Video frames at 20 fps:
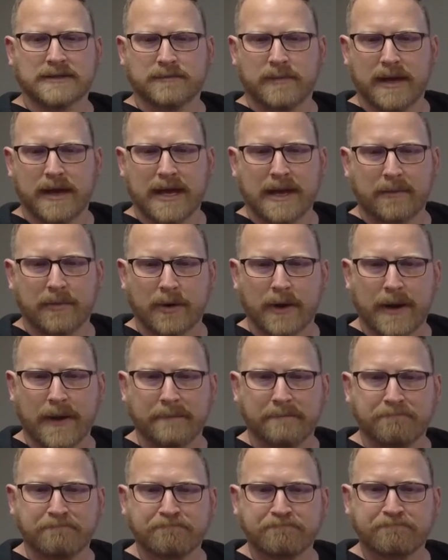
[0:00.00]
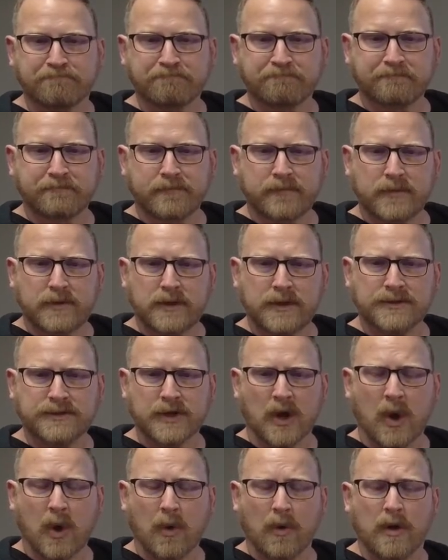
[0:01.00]
by Abraham.
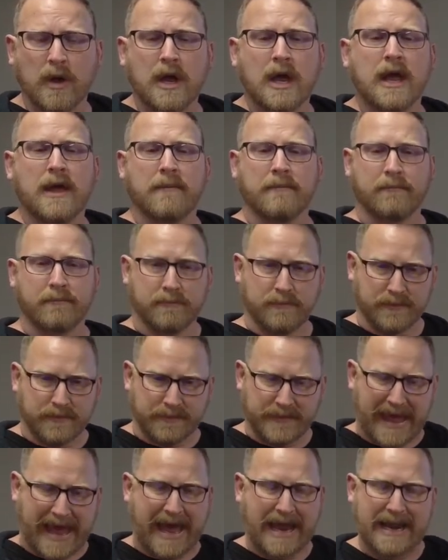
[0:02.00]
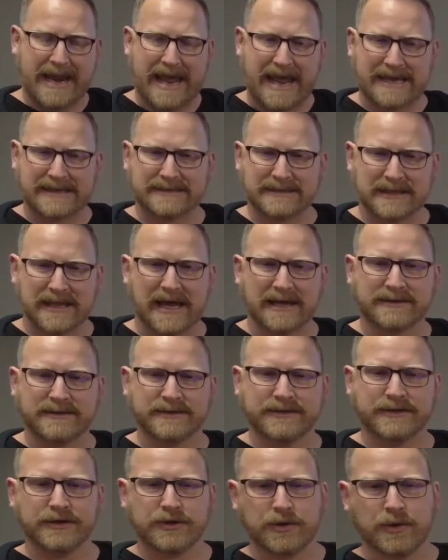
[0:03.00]
So that has a lot
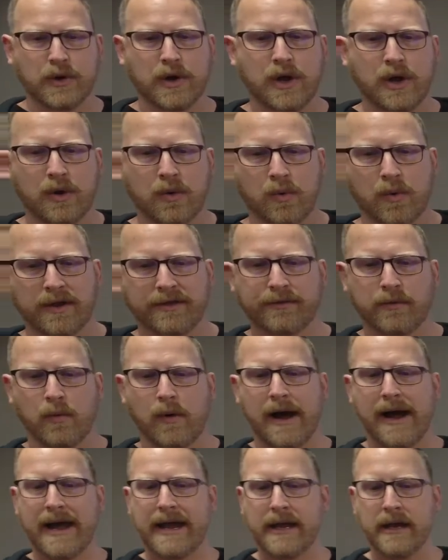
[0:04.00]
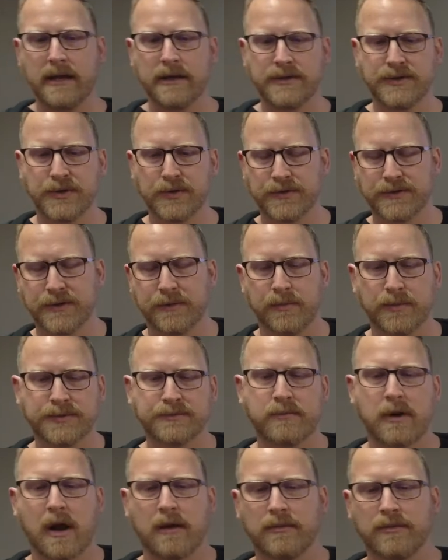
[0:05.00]
to do with why Jerusalem was
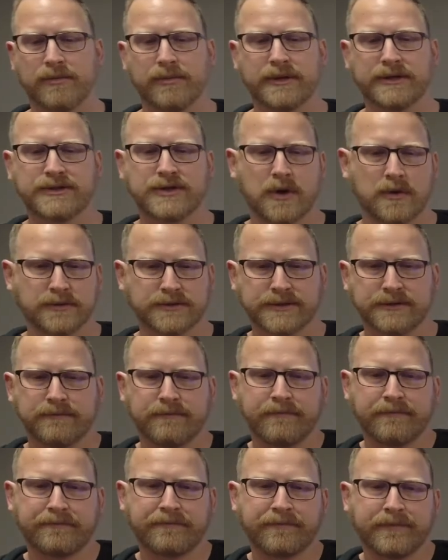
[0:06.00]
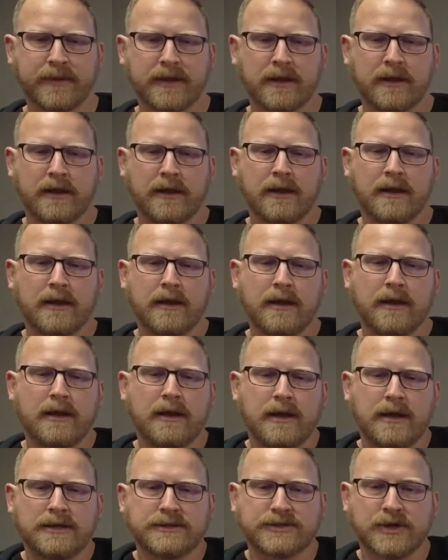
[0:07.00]
probably chosen.
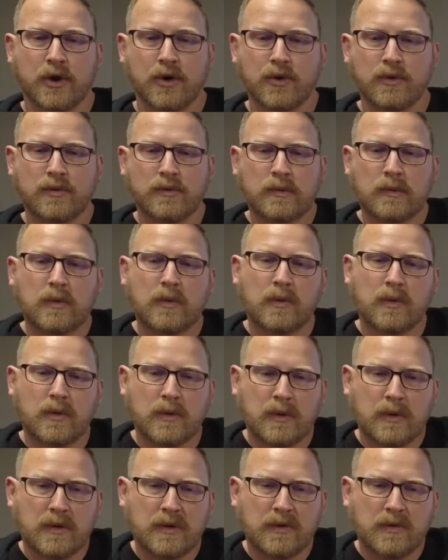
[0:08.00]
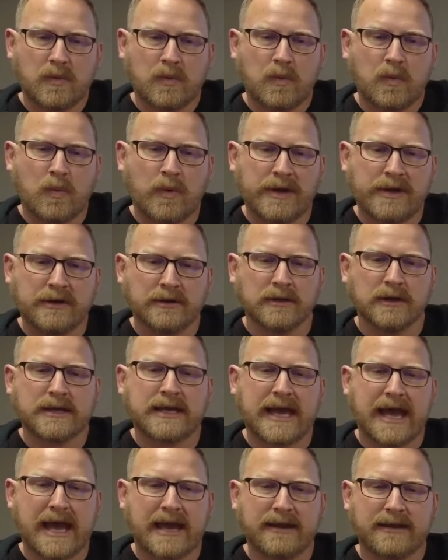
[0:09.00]
So when you
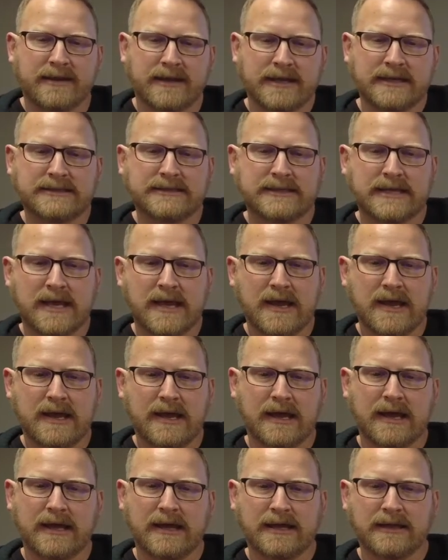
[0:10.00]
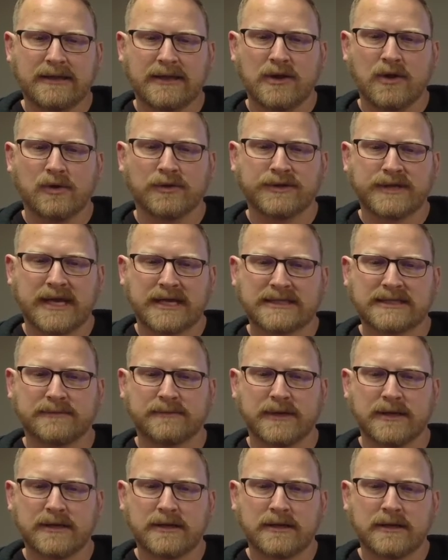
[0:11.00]
look at this in the Old Testament,